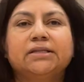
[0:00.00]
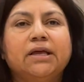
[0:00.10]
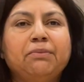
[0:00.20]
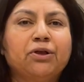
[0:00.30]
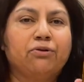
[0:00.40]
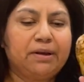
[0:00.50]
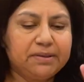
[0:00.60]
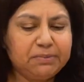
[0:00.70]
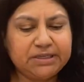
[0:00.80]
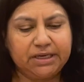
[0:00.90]
I'm gonna grab the
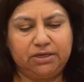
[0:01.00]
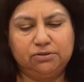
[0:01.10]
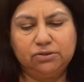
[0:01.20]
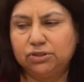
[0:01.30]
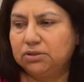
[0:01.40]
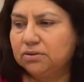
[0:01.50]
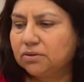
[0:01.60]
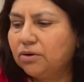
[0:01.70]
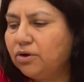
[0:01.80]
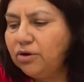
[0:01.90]
potatoes,
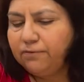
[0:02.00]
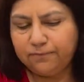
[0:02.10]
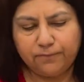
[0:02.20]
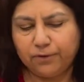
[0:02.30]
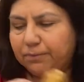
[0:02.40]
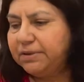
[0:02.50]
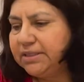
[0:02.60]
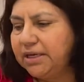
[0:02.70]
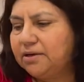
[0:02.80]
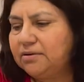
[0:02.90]
all 4
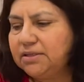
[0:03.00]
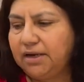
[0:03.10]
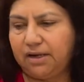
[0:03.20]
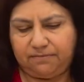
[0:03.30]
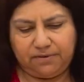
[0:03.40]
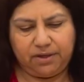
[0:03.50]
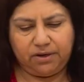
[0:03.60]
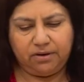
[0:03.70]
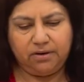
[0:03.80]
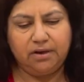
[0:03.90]
potatoes that I have
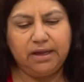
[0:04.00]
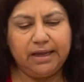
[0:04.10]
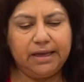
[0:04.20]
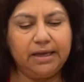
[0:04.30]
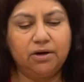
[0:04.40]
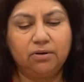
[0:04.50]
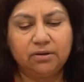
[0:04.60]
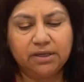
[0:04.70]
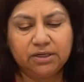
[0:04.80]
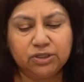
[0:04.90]
here. And all
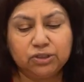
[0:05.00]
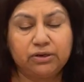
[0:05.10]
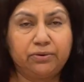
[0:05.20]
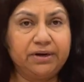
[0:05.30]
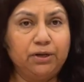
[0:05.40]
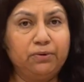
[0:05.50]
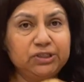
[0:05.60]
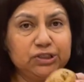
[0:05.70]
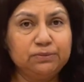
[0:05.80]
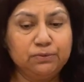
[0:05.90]
I need to do, I already
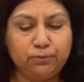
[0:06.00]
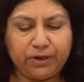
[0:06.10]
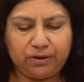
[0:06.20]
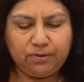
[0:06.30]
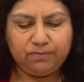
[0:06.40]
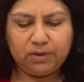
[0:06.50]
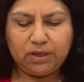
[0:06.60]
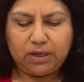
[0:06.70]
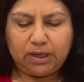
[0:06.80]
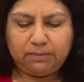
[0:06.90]
washed them well.
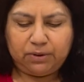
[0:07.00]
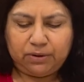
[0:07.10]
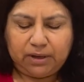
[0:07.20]
I'm gonna